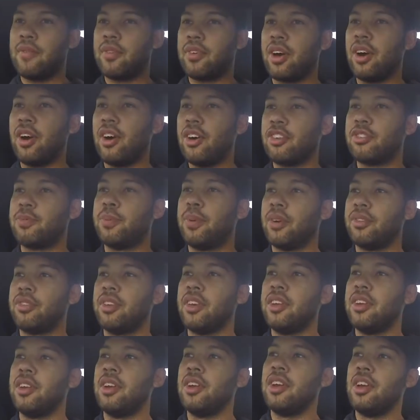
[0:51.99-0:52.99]
of car
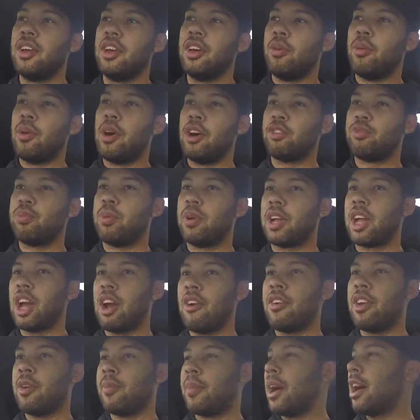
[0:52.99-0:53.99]
spotting whilst we're
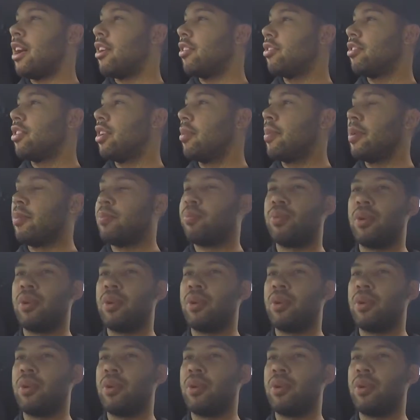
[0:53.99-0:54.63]
going about, so that'd be